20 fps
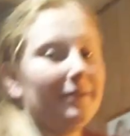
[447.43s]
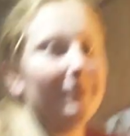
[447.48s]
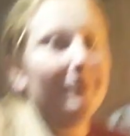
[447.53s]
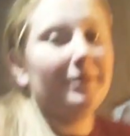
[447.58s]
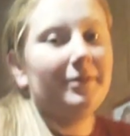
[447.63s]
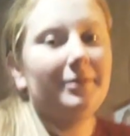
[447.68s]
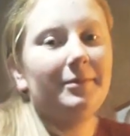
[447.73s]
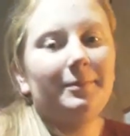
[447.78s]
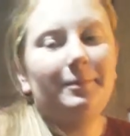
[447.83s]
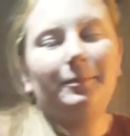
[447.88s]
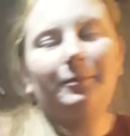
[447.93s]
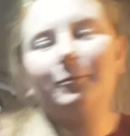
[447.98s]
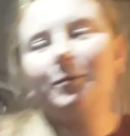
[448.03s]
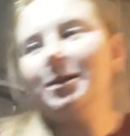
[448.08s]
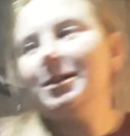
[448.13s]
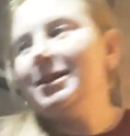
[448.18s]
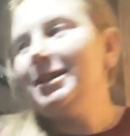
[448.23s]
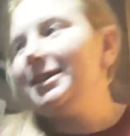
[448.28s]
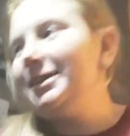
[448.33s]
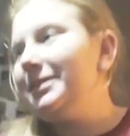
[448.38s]
um,
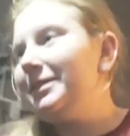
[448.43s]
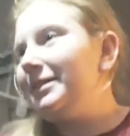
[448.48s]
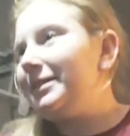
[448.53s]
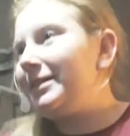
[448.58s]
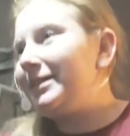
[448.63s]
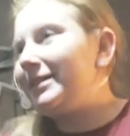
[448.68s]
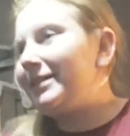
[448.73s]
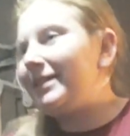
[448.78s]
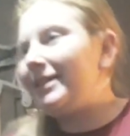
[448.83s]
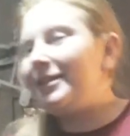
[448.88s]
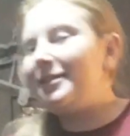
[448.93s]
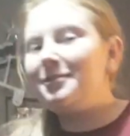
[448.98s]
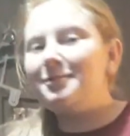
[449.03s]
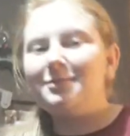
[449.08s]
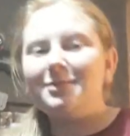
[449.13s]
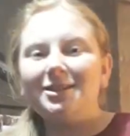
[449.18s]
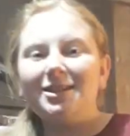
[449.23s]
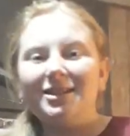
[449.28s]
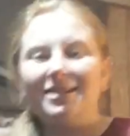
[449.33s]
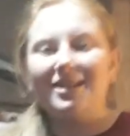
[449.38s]
one thing. Now I
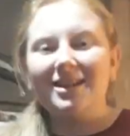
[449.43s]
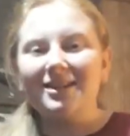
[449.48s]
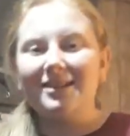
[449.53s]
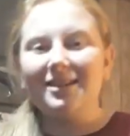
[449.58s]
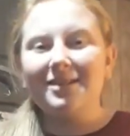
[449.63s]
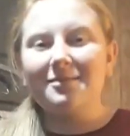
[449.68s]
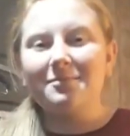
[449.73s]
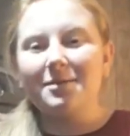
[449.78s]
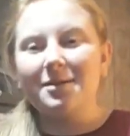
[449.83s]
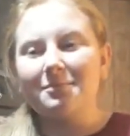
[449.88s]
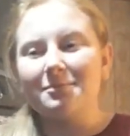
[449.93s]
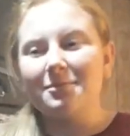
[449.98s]
want to take down my